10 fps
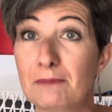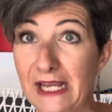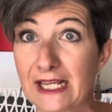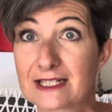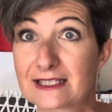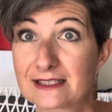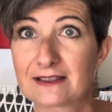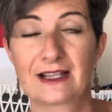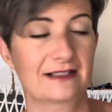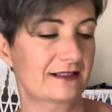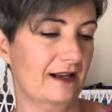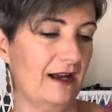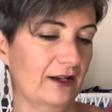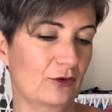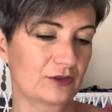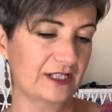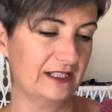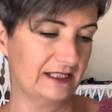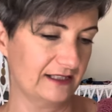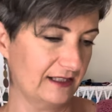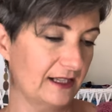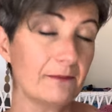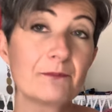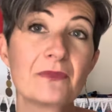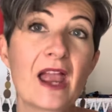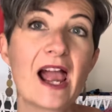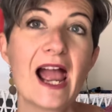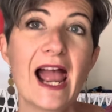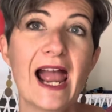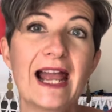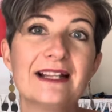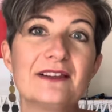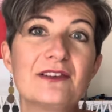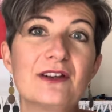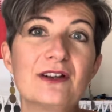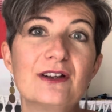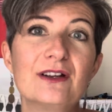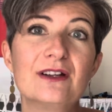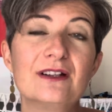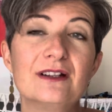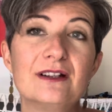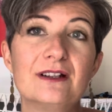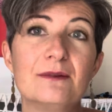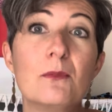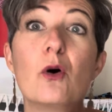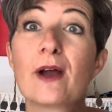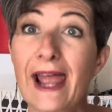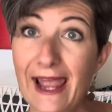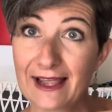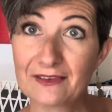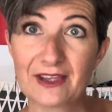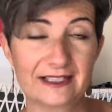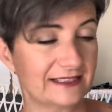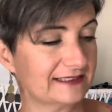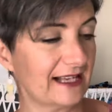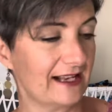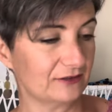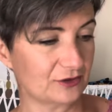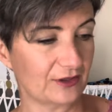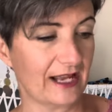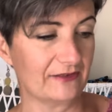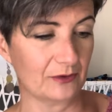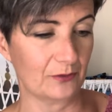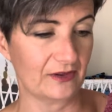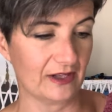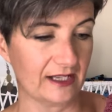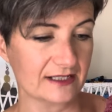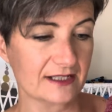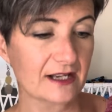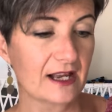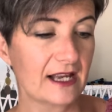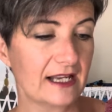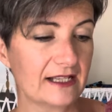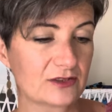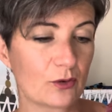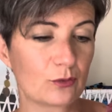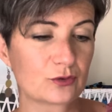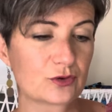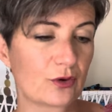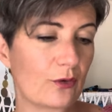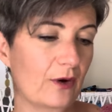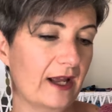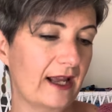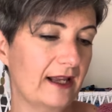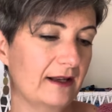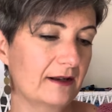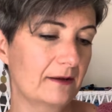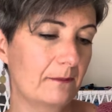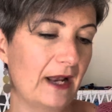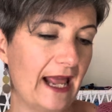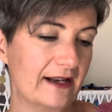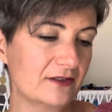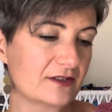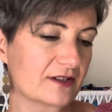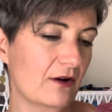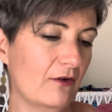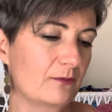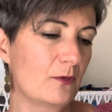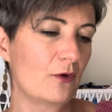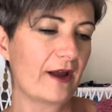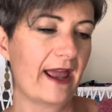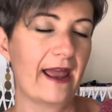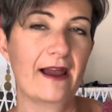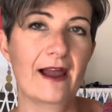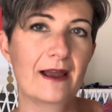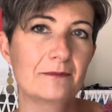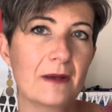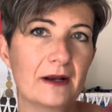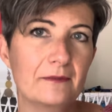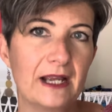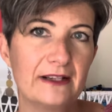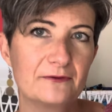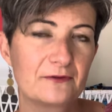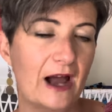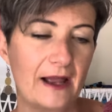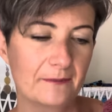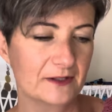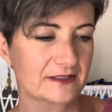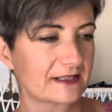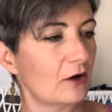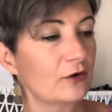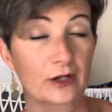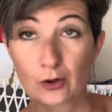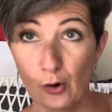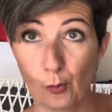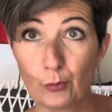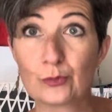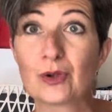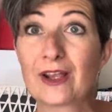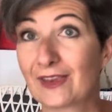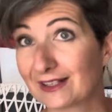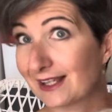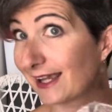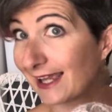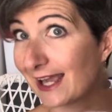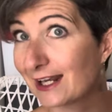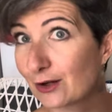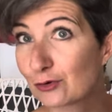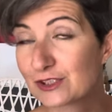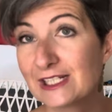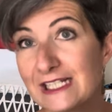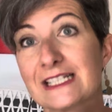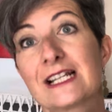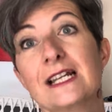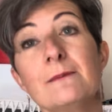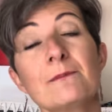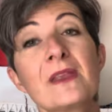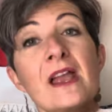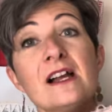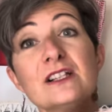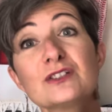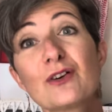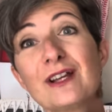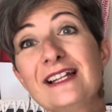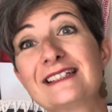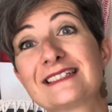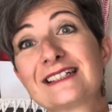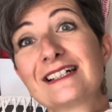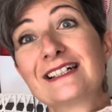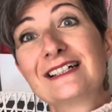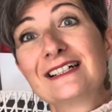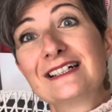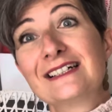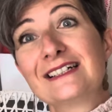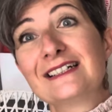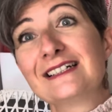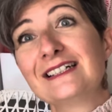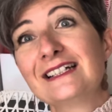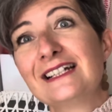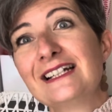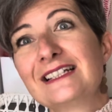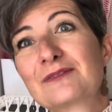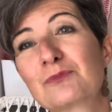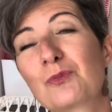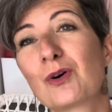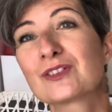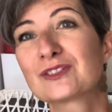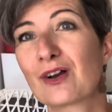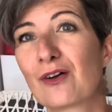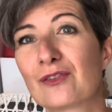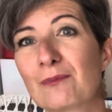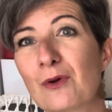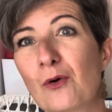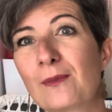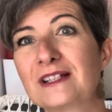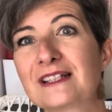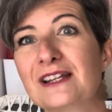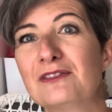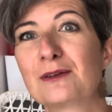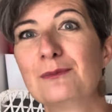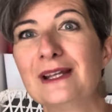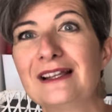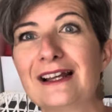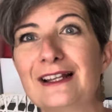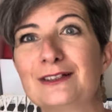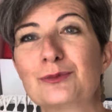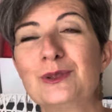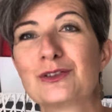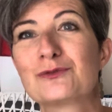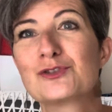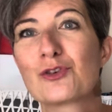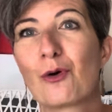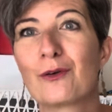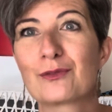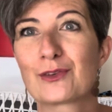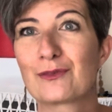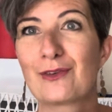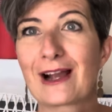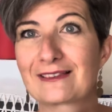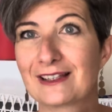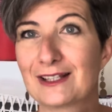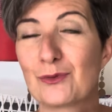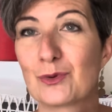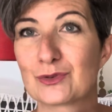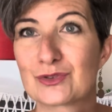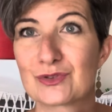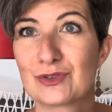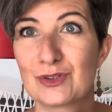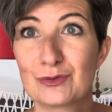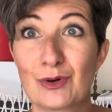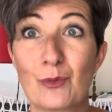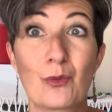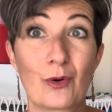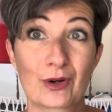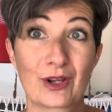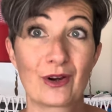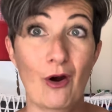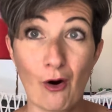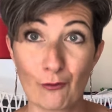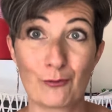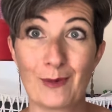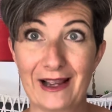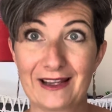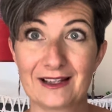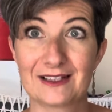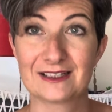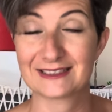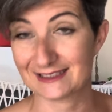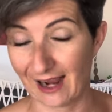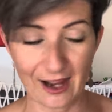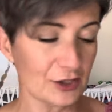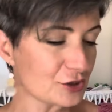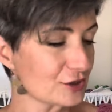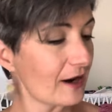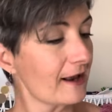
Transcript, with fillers: mix that I got in Italy and the uh, mohair it's held together with it is also a, a blend of mohair and man-made fibers on a cone that again I got in Italy. So it's uh, it was on the moment giving me a little bit of joy for the fact that I was you know working off my uh, stash